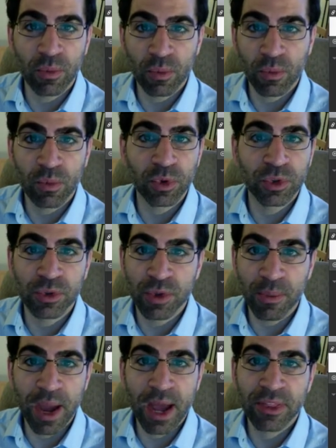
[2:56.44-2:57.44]
we'll do the
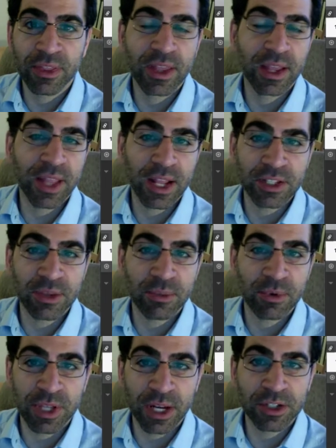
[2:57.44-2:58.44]
math, and that's the
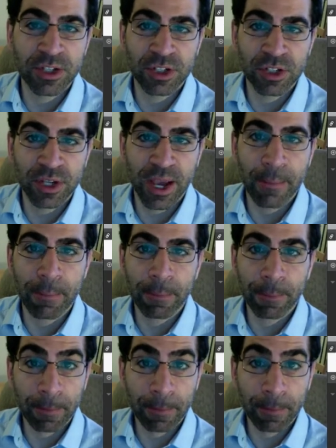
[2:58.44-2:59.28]
percentage that you get.